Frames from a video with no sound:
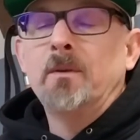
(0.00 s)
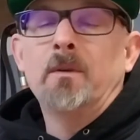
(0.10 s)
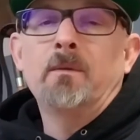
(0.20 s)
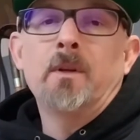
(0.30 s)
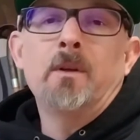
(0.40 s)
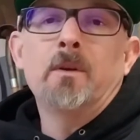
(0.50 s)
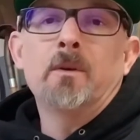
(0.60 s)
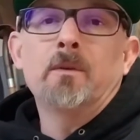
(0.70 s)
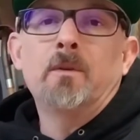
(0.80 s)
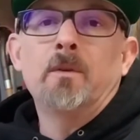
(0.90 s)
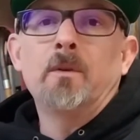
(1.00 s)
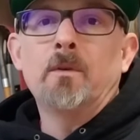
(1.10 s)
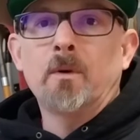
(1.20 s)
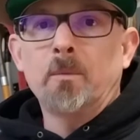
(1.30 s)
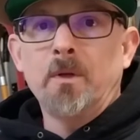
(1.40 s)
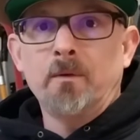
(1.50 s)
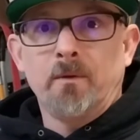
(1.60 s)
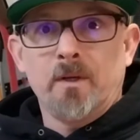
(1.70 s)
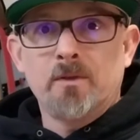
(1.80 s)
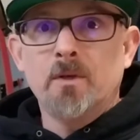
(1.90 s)
the video to determine if
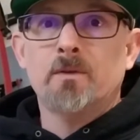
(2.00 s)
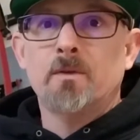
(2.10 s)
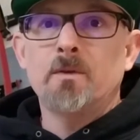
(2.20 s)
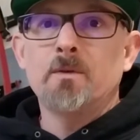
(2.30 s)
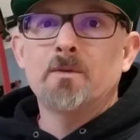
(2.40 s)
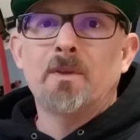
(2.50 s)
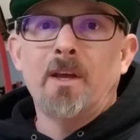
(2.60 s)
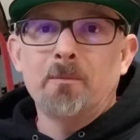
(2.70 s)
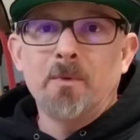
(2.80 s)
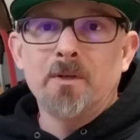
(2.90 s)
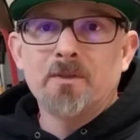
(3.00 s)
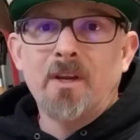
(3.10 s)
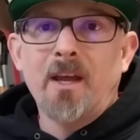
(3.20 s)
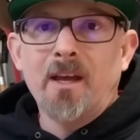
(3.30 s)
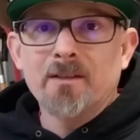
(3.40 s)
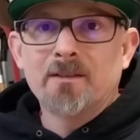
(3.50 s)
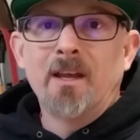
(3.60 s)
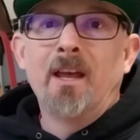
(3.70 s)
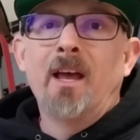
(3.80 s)
I just use that much gas,